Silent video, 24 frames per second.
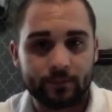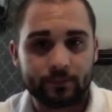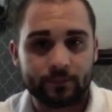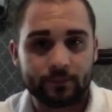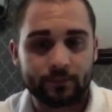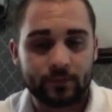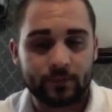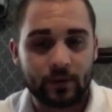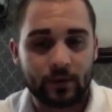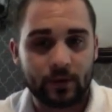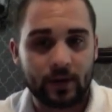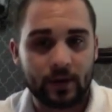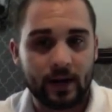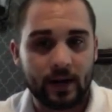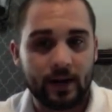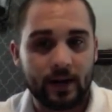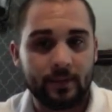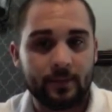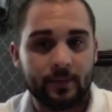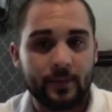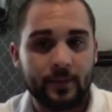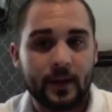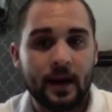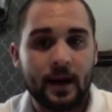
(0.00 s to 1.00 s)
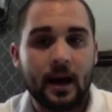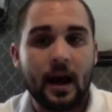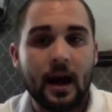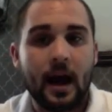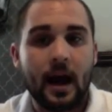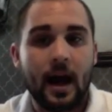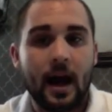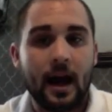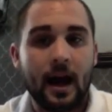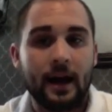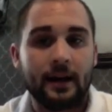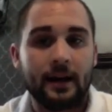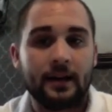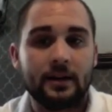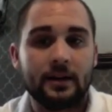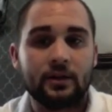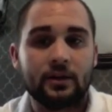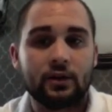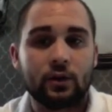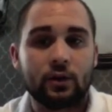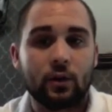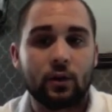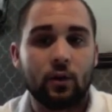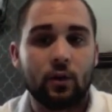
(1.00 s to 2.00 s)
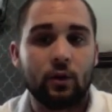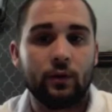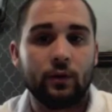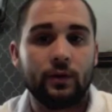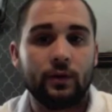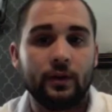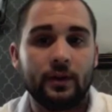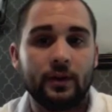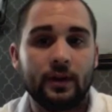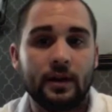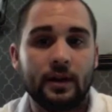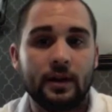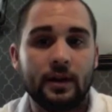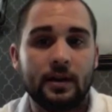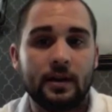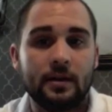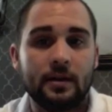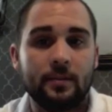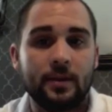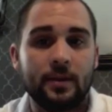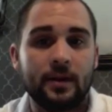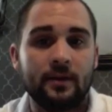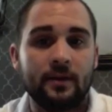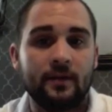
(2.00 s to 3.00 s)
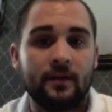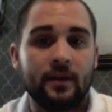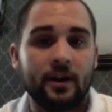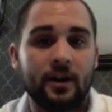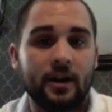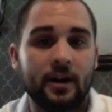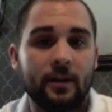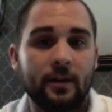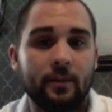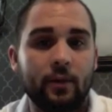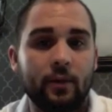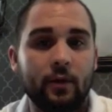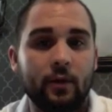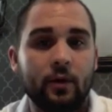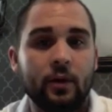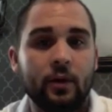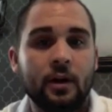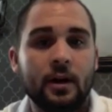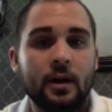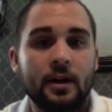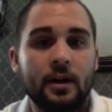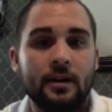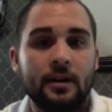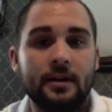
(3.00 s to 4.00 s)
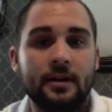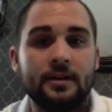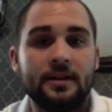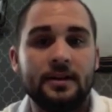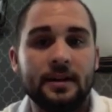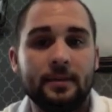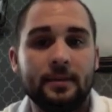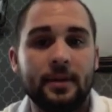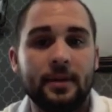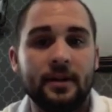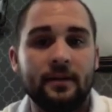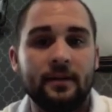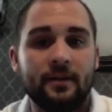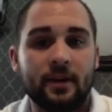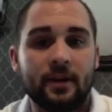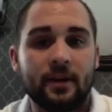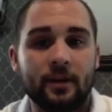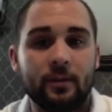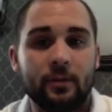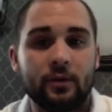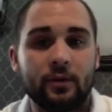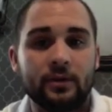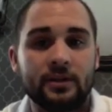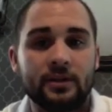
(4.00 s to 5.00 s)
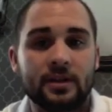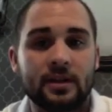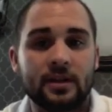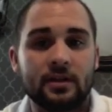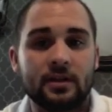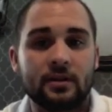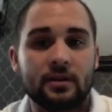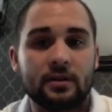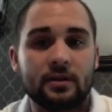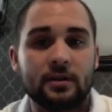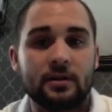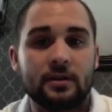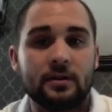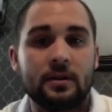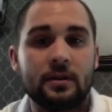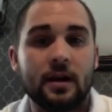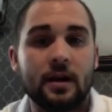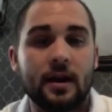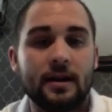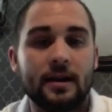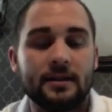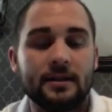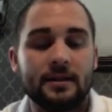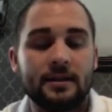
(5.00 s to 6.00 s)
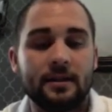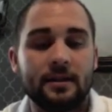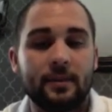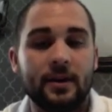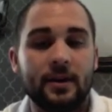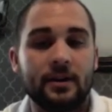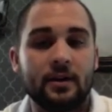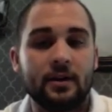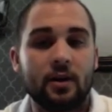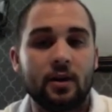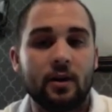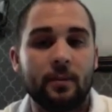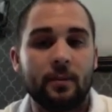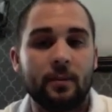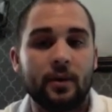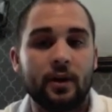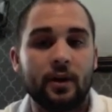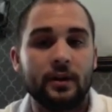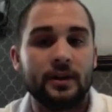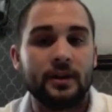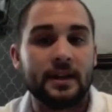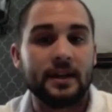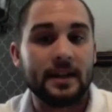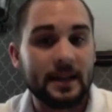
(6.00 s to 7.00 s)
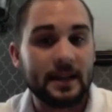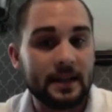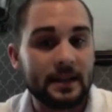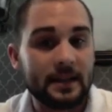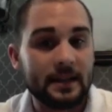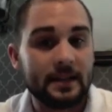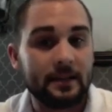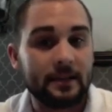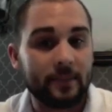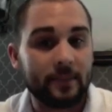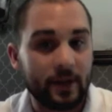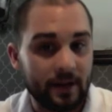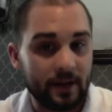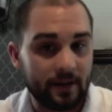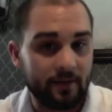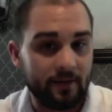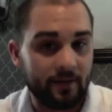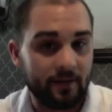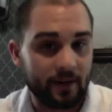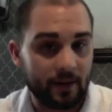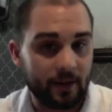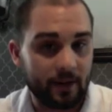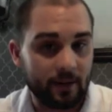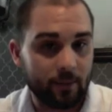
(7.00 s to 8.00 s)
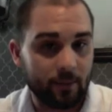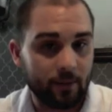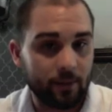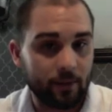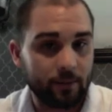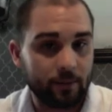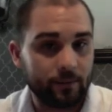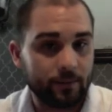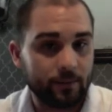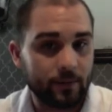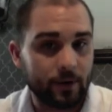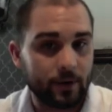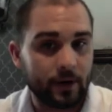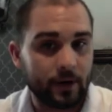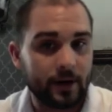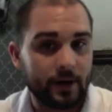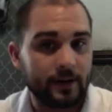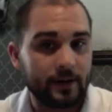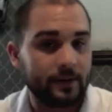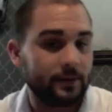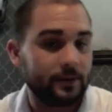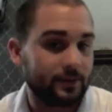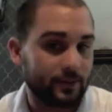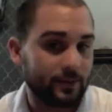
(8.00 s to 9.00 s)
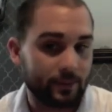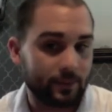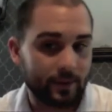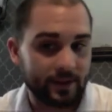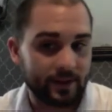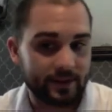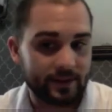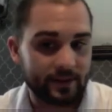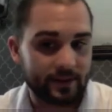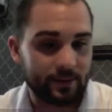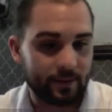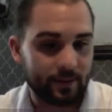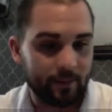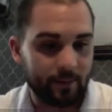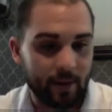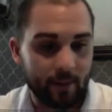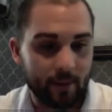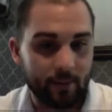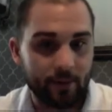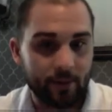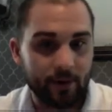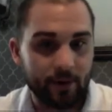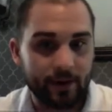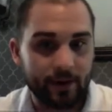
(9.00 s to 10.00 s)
Okay, I control the independent variable. The dependent variable is dependent upon the independent variable. All right, those are ways to remember